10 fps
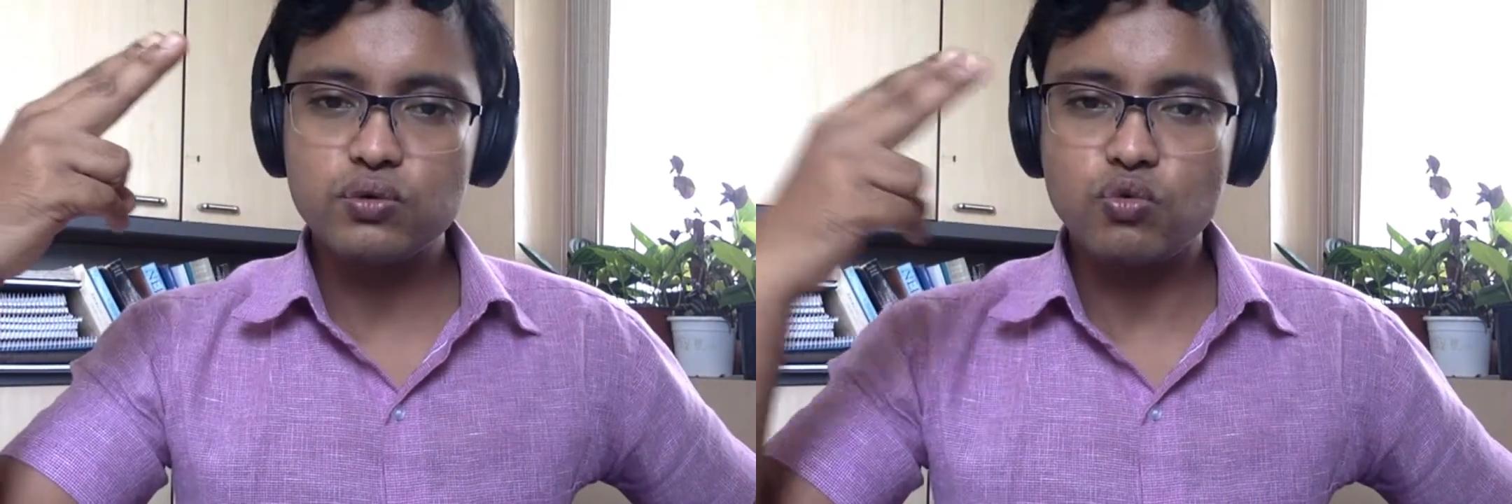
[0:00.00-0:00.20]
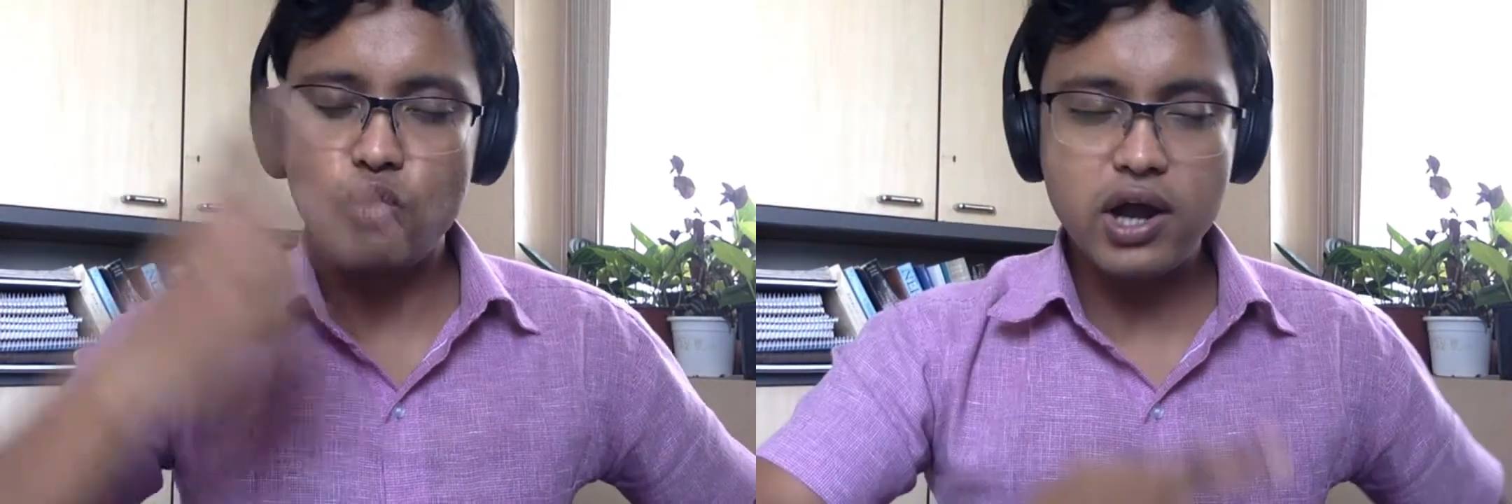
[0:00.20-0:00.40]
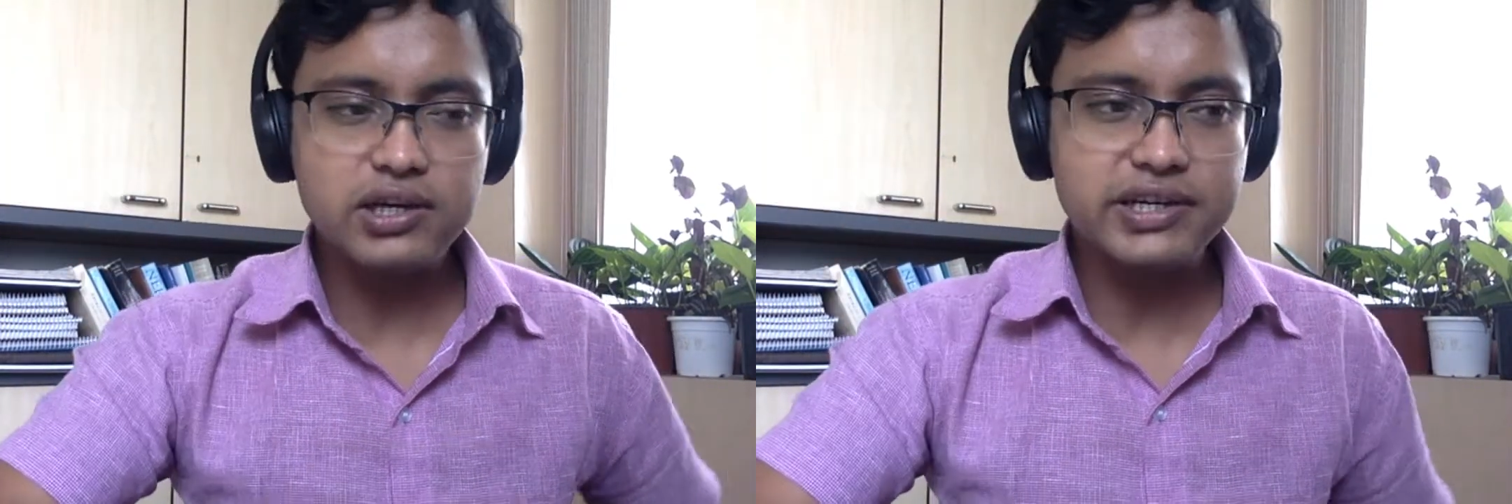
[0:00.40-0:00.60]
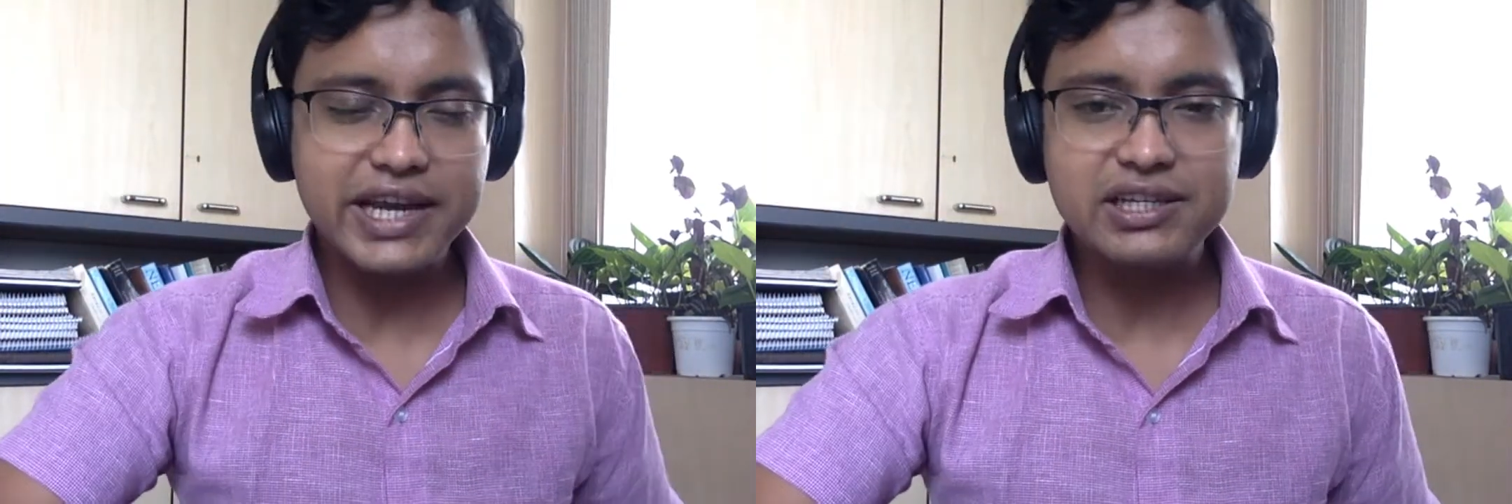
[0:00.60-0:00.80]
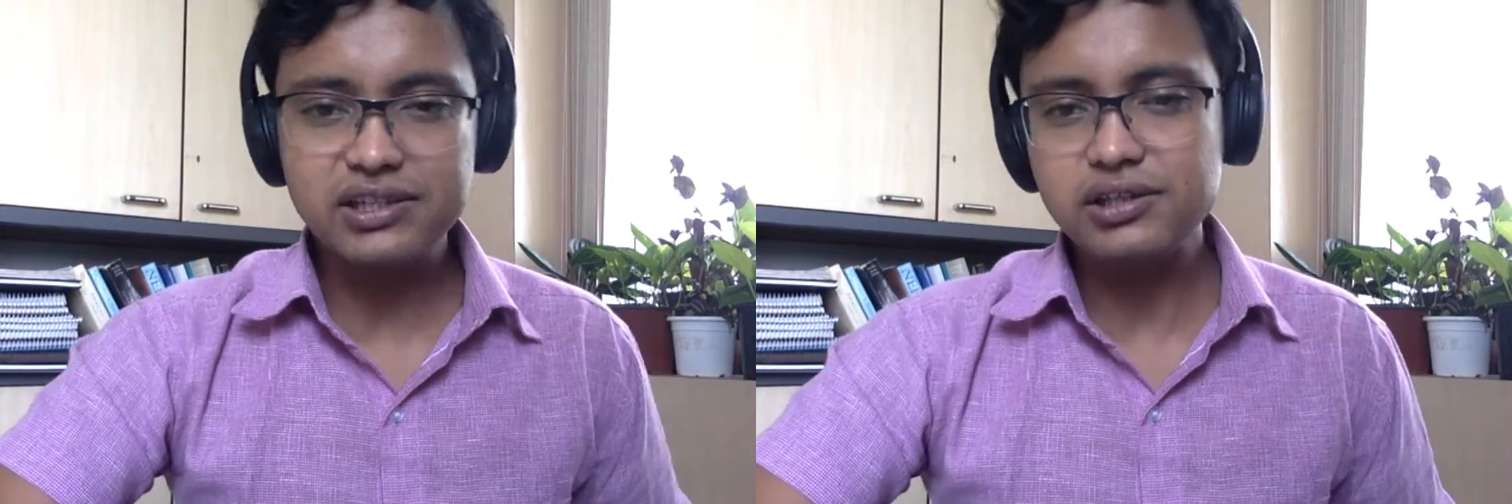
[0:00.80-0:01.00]
one
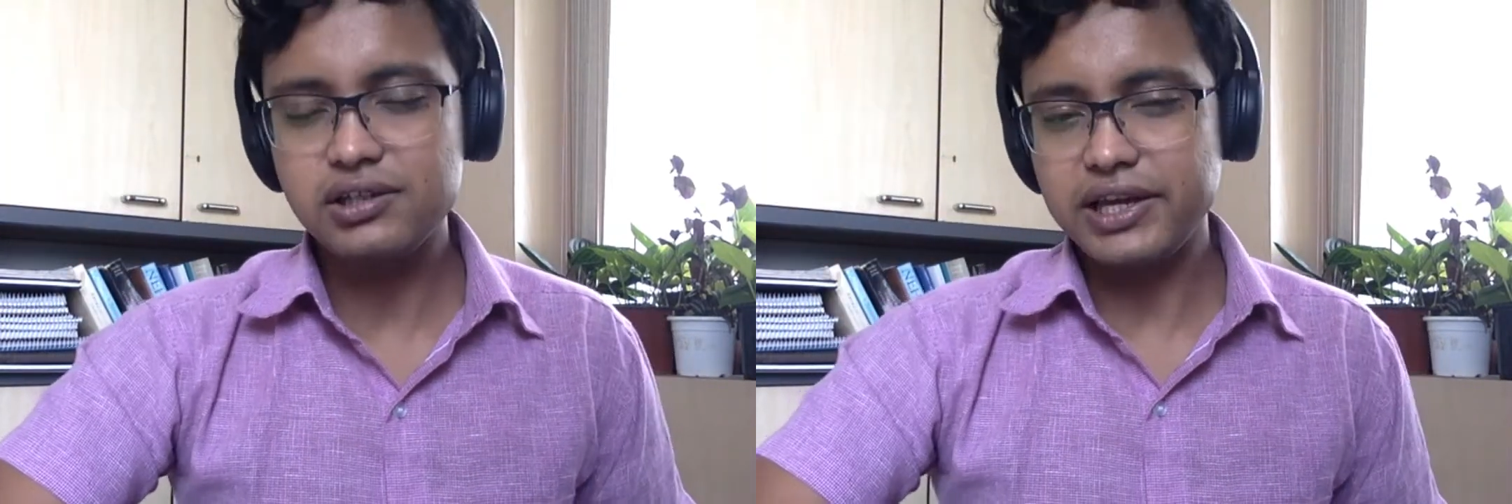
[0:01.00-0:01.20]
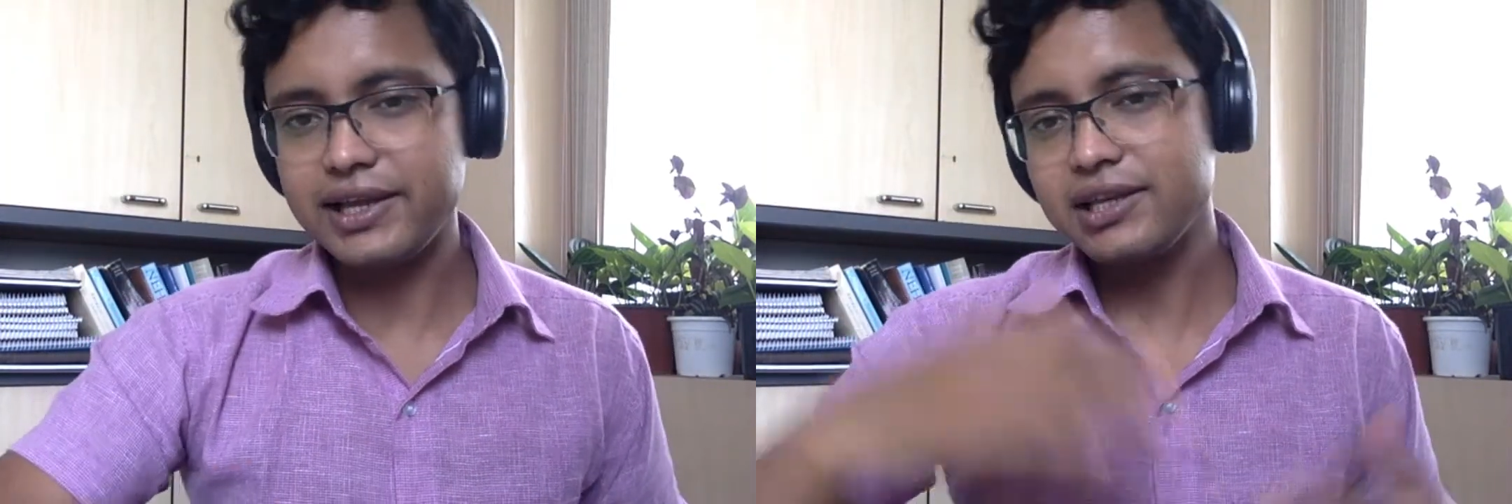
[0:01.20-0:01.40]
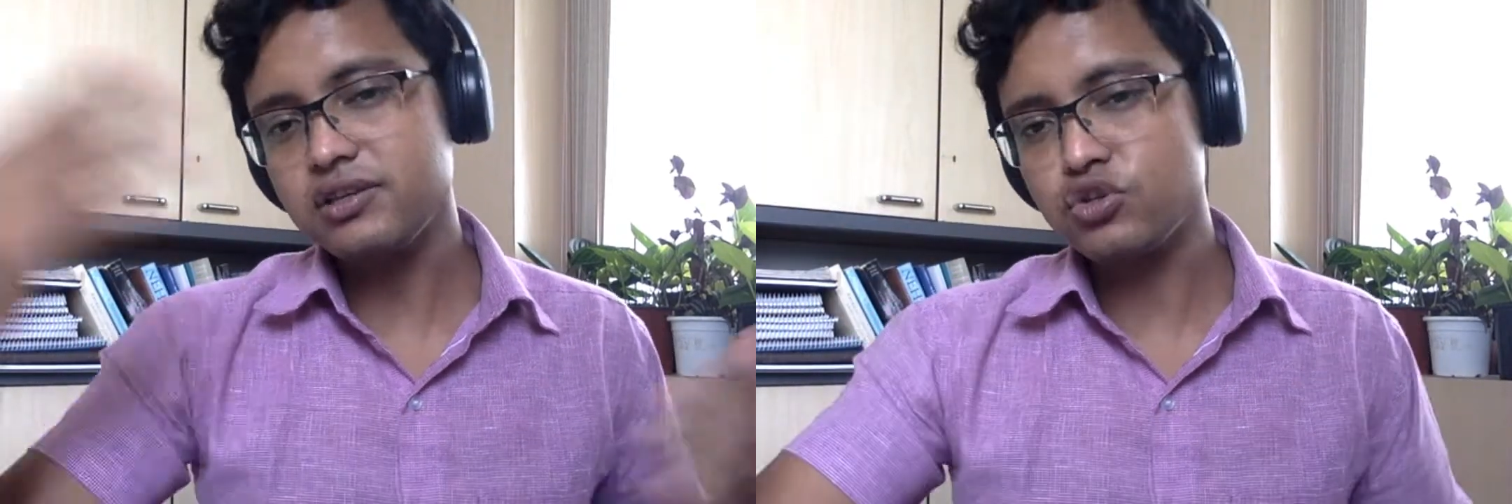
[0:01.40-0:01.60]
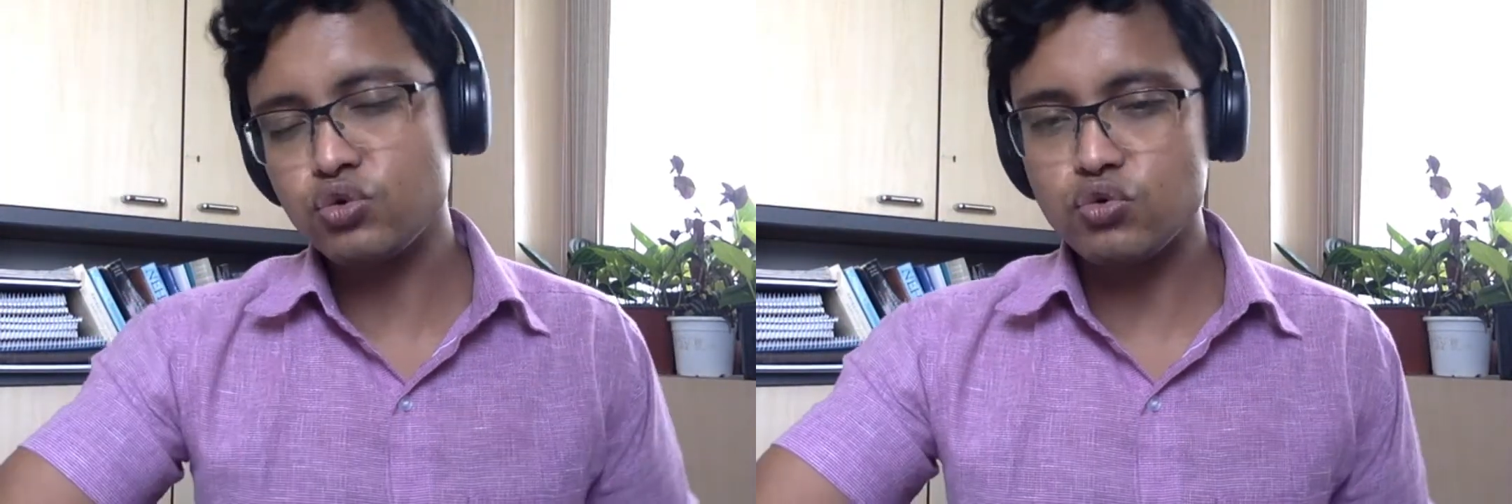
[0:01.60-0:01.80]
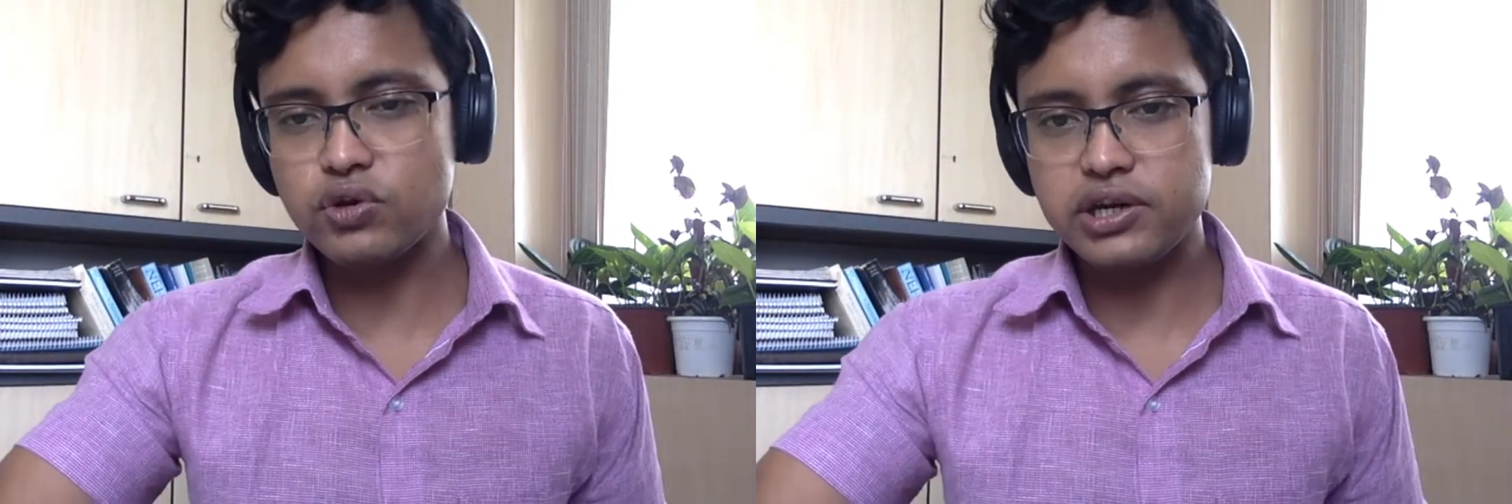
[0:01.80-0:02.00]
debtor and
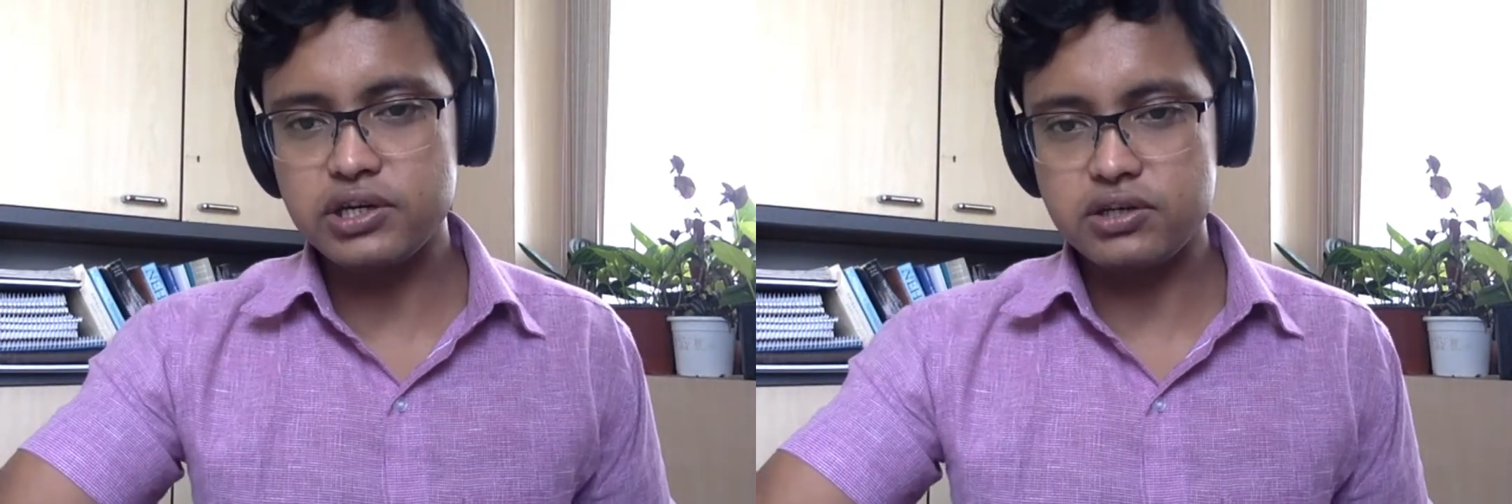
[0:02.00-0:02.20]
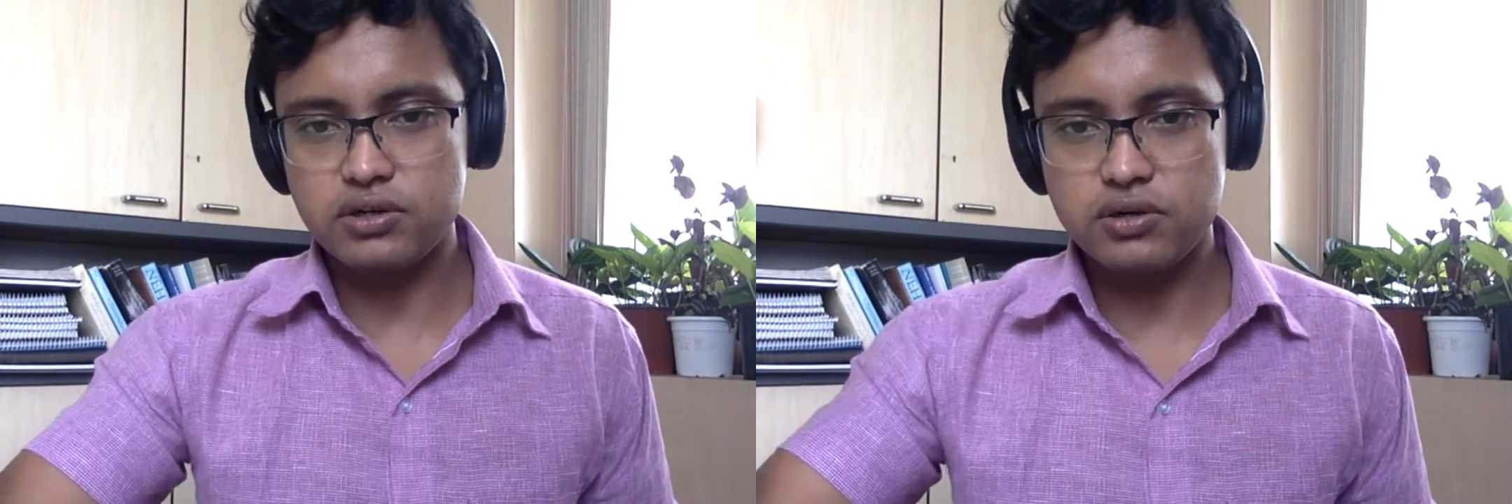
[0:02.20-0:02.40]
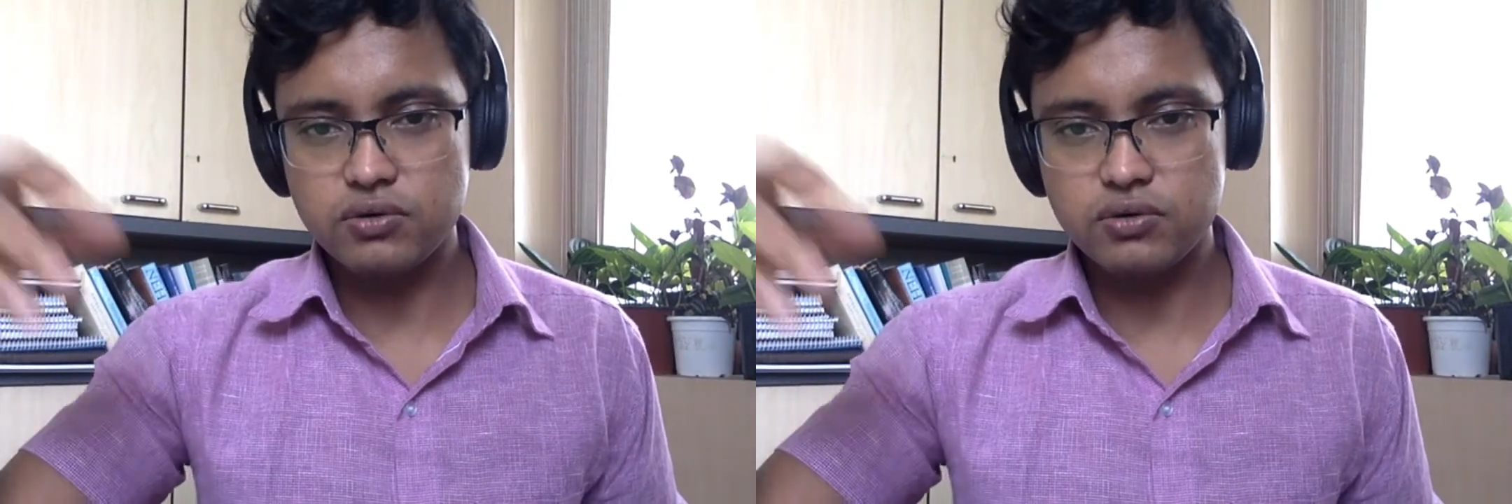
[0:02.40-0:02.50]
two creditor.